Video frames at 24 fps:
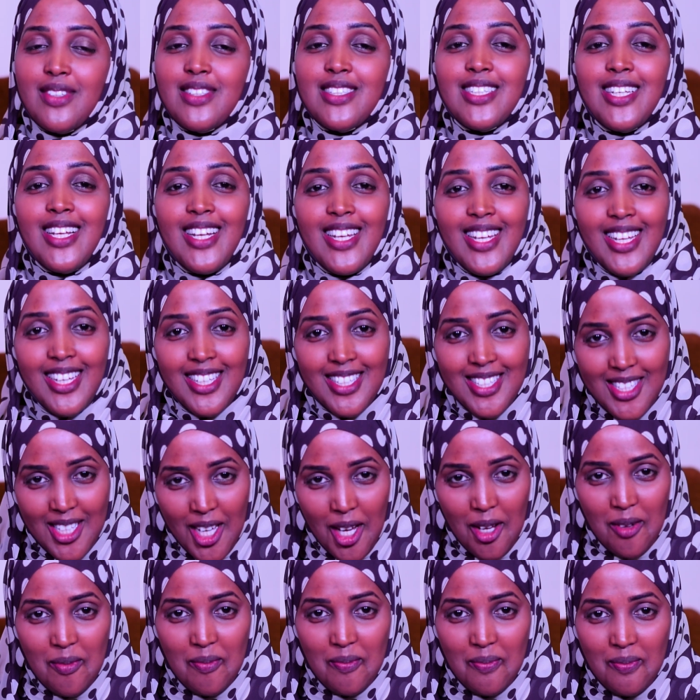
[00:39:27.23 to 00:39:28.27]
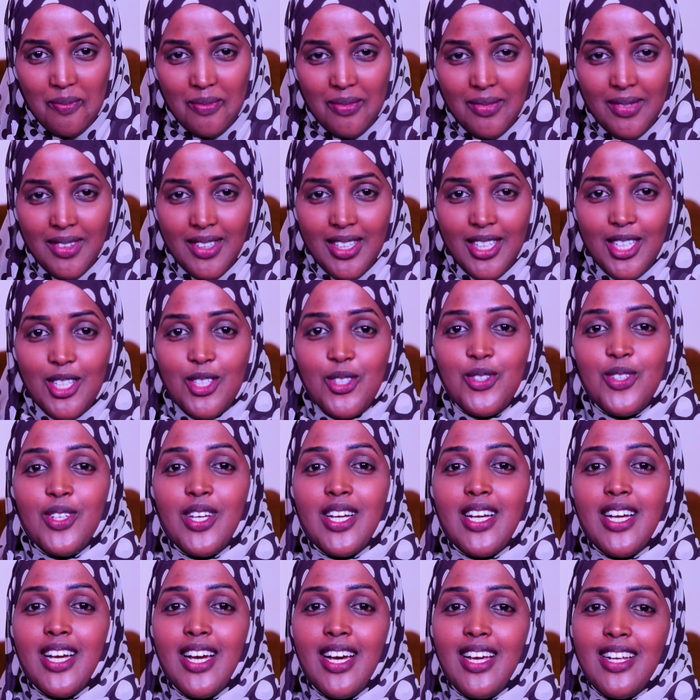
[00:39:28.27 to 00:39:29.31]
Till next time, it's your
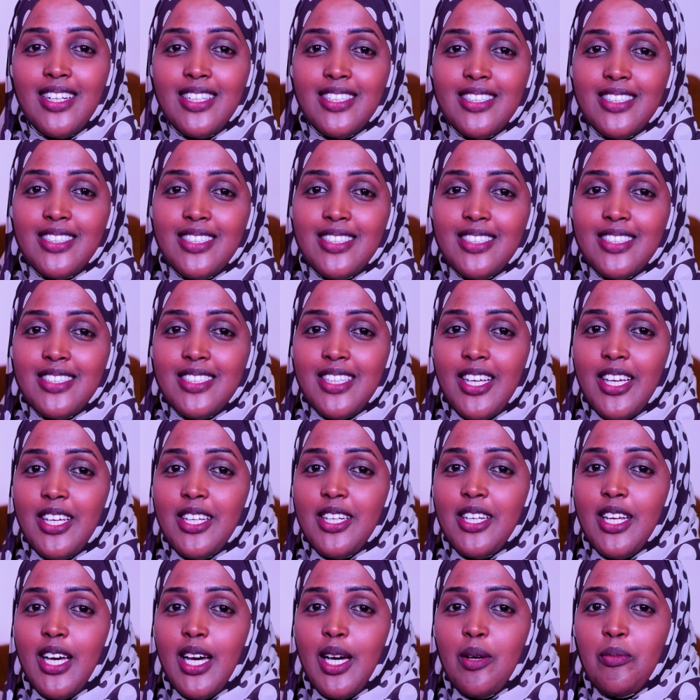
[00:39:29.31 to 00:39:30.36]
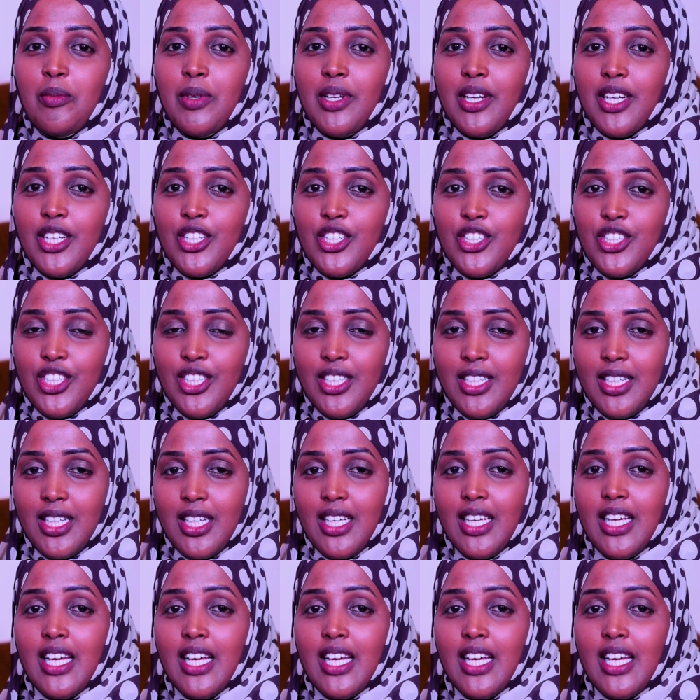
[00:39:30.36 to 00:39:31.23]
girl, Saida Ahmed Rashid.